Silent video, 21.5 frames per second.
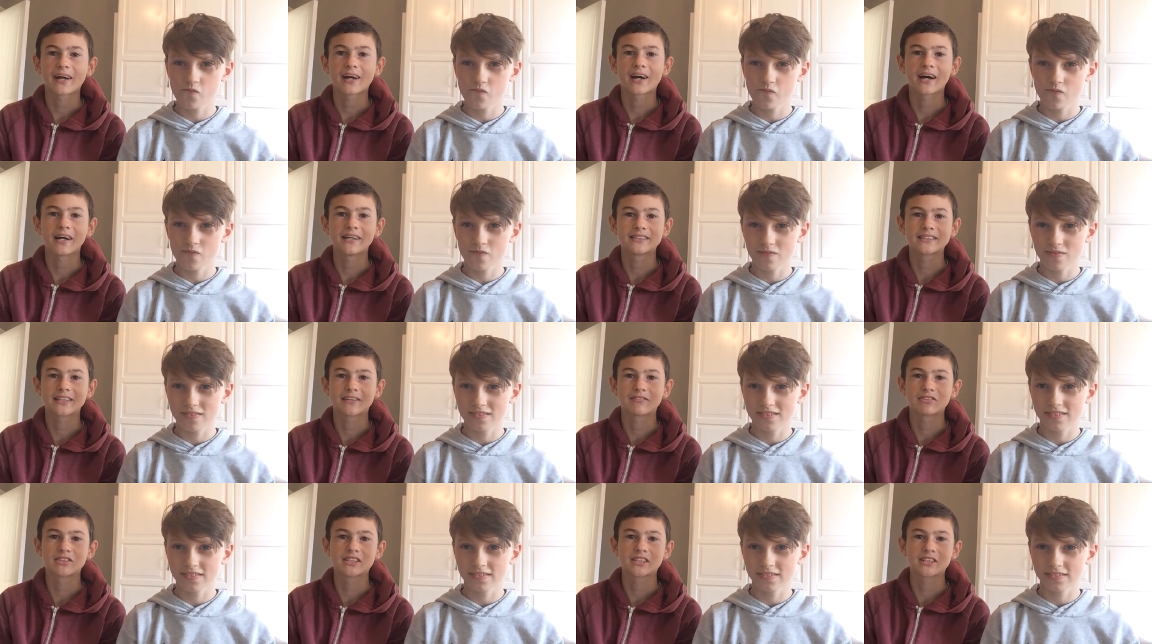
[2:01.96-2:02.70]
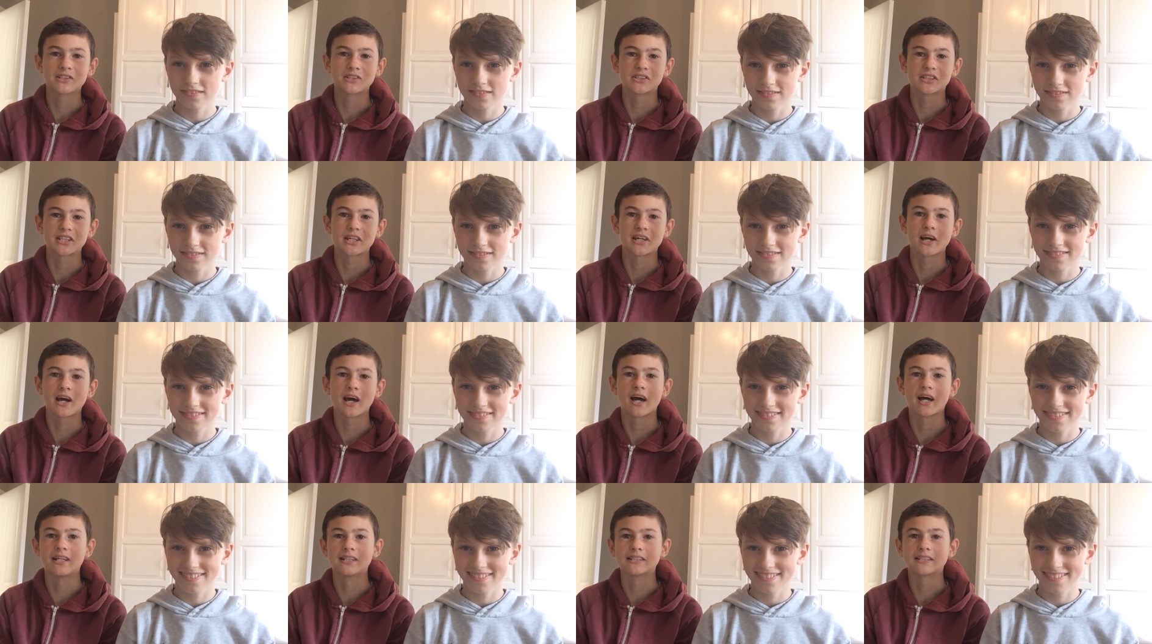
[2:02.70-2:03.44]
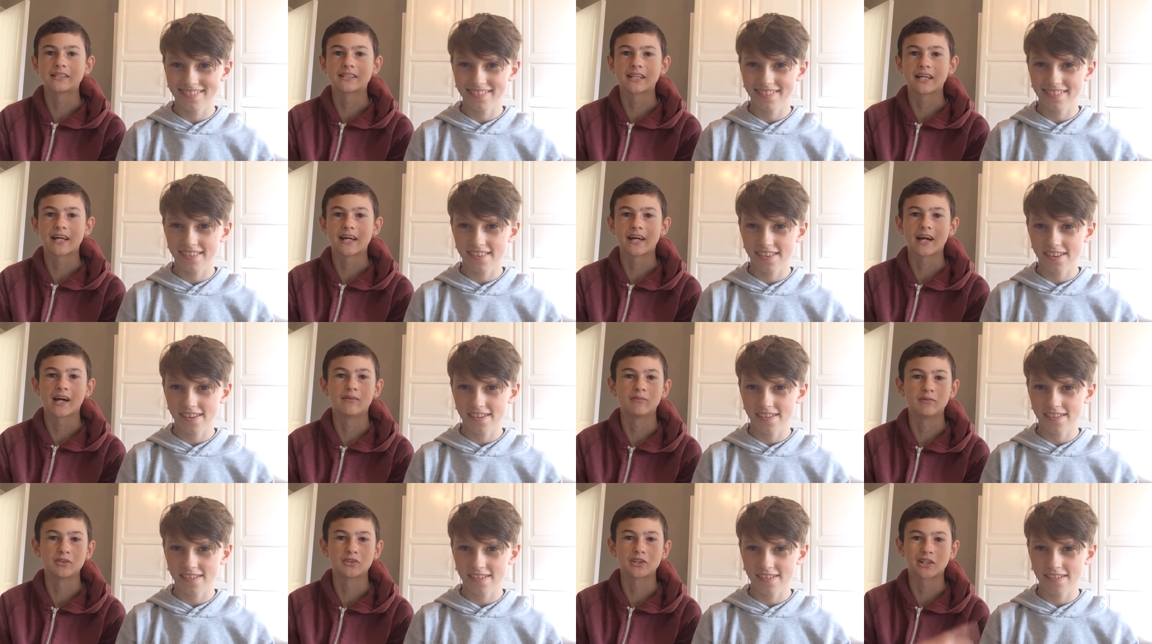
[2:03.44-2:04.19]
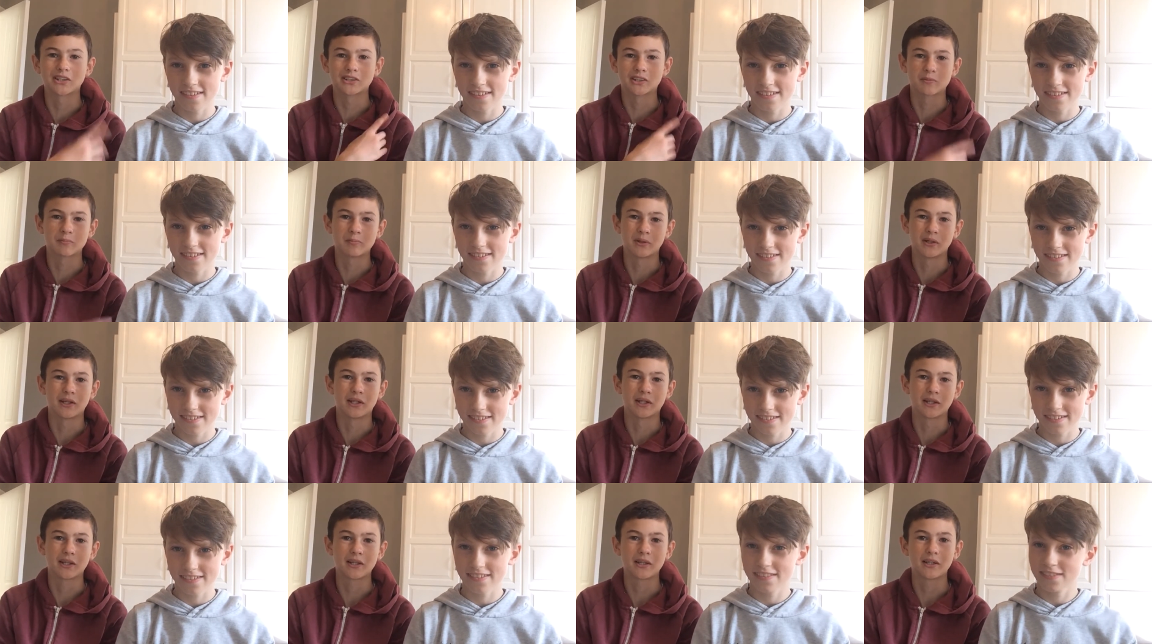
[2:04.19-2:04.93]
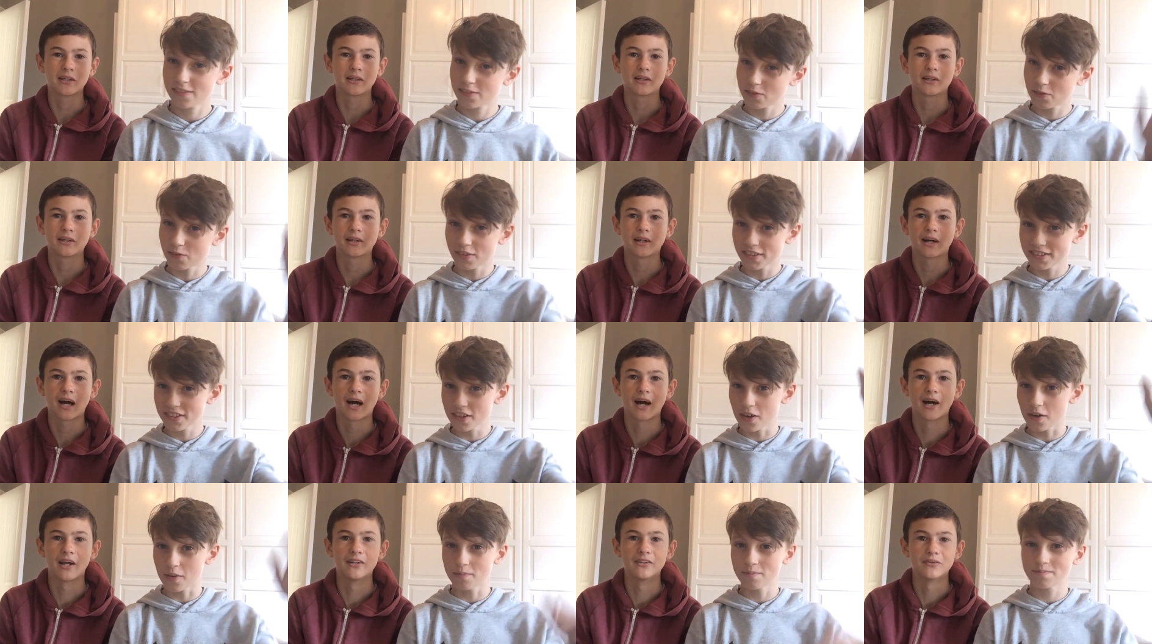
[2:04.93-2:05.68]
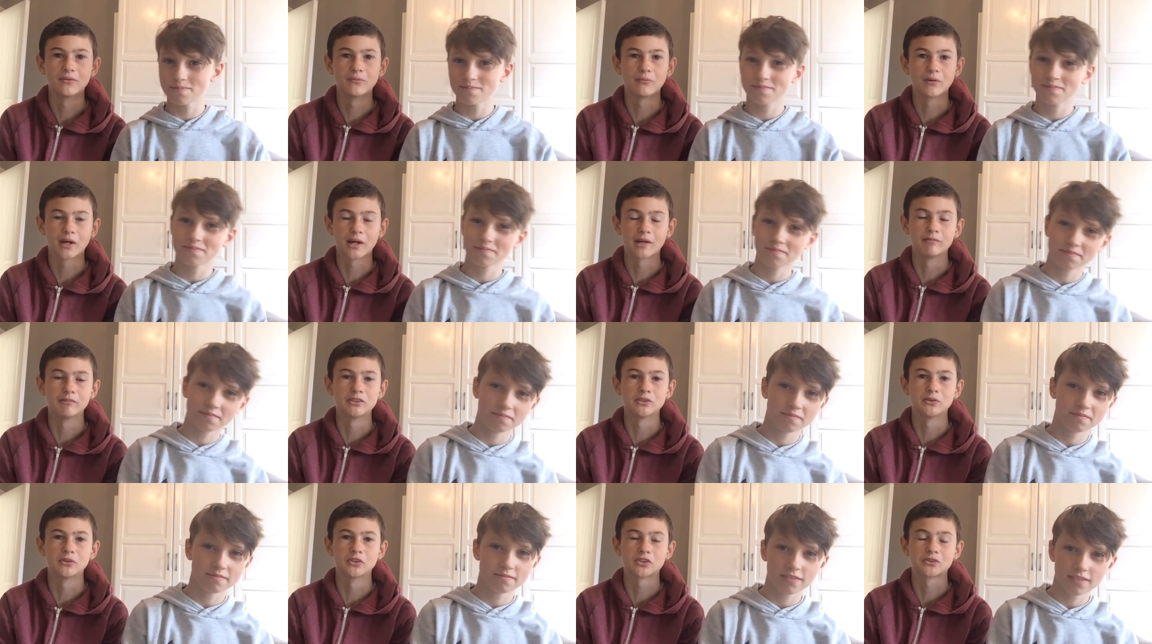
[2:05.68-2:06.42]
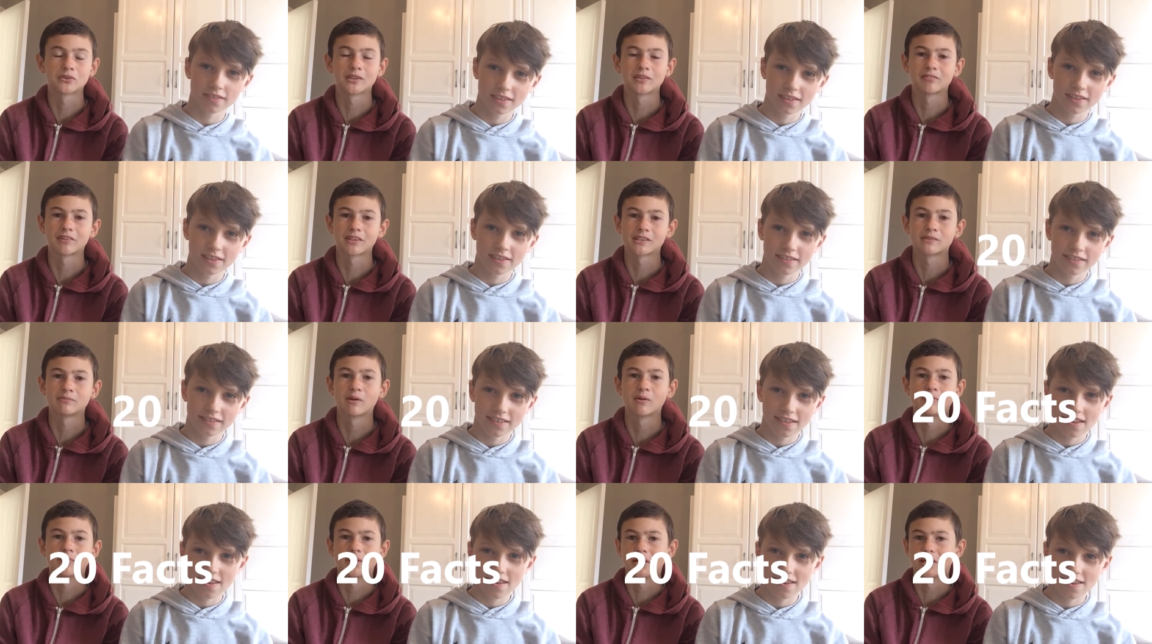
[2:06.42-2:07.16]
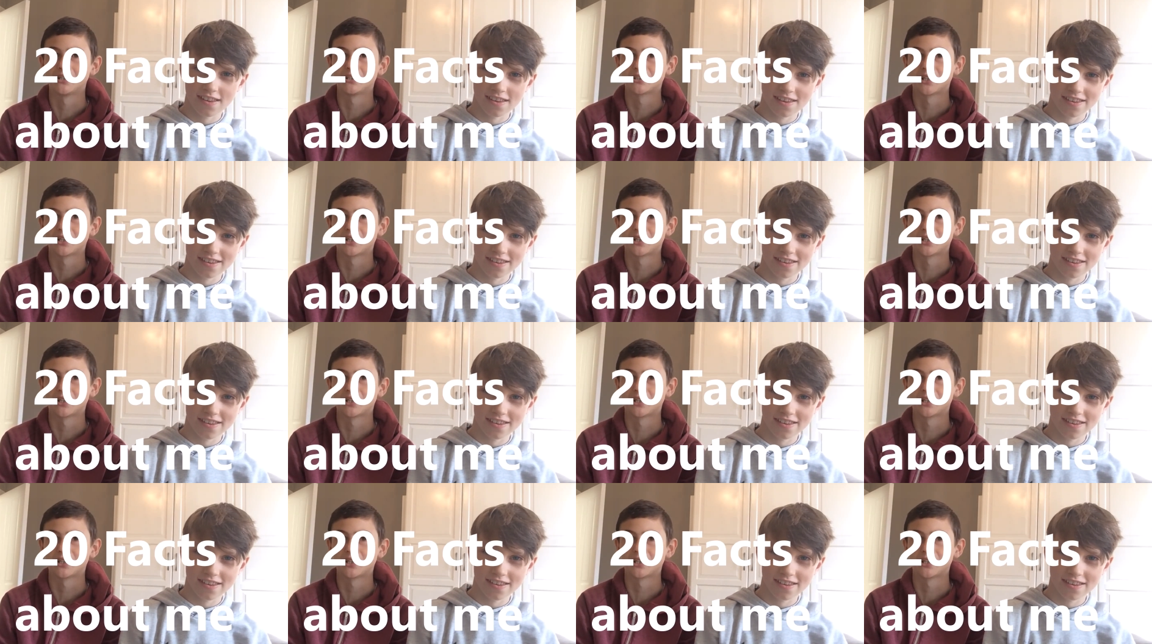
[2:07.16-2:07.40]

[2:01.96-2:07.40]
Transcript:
Speaker 1: Hi guys, Savage Skills here, and today I'm with Tragic Pig. What's up? And we're going to be doing 25 Spell Mini